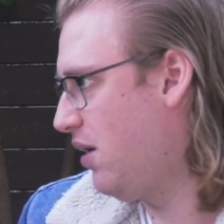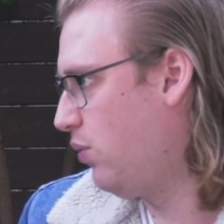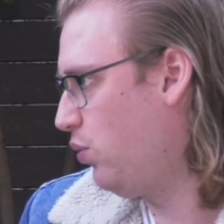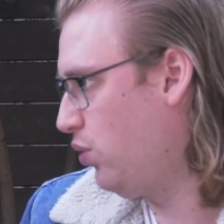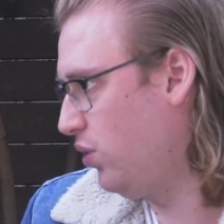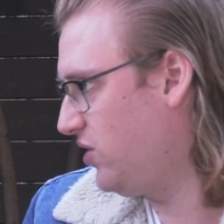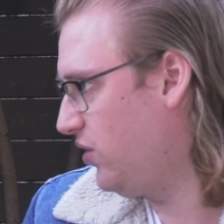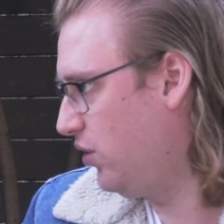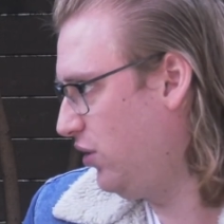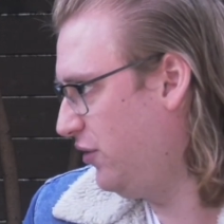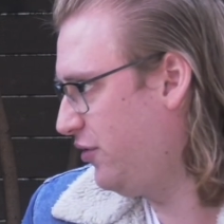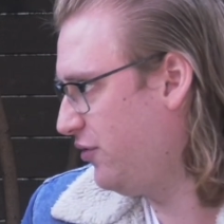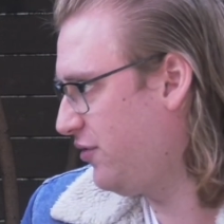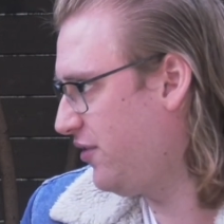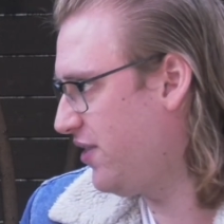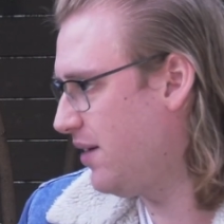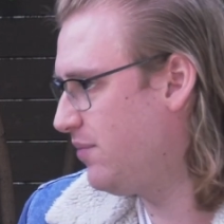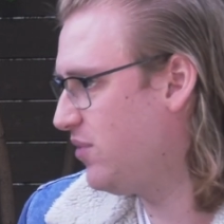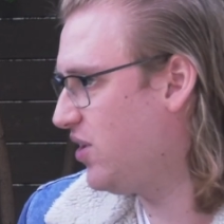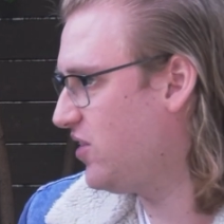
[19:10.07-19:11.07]
It was awful for
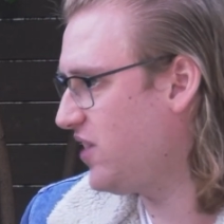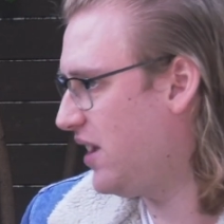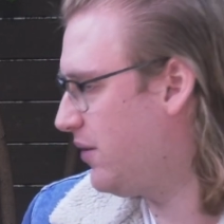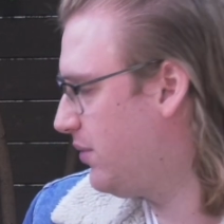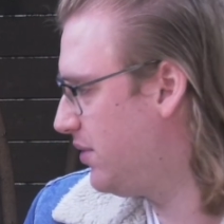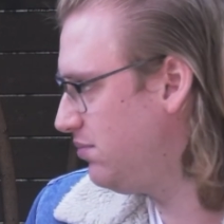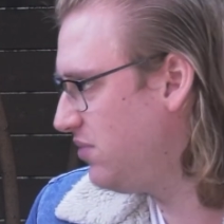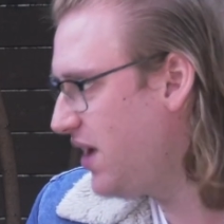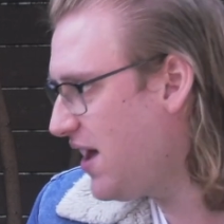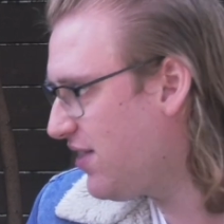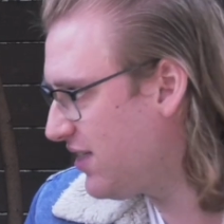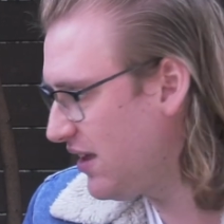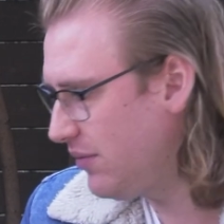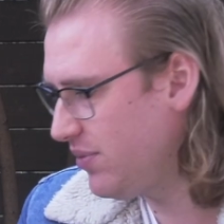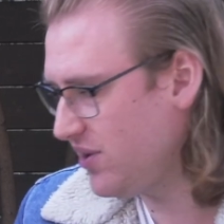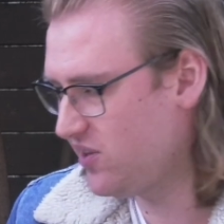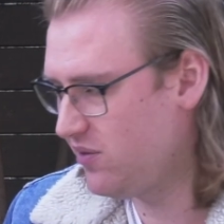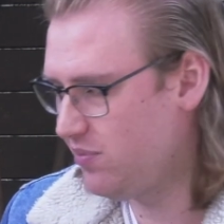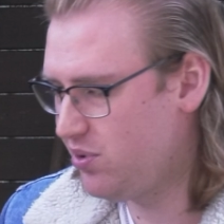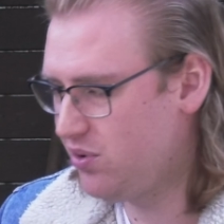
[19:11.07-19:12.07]
them because they were nothing
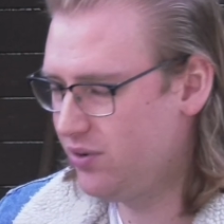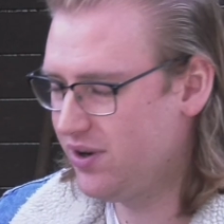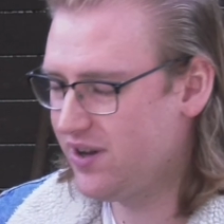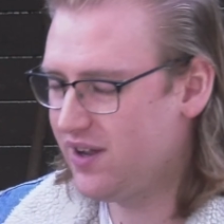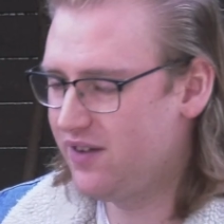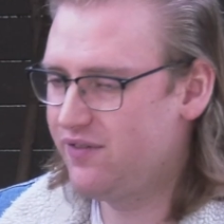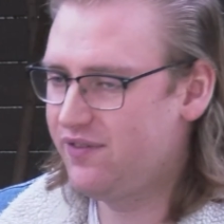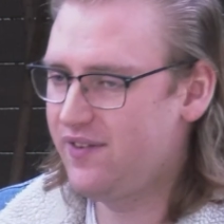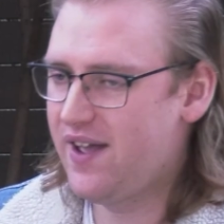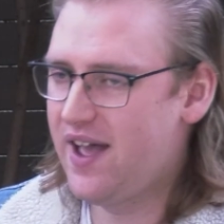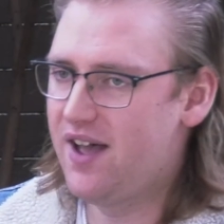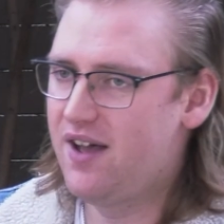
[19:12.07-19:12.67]
but supportive.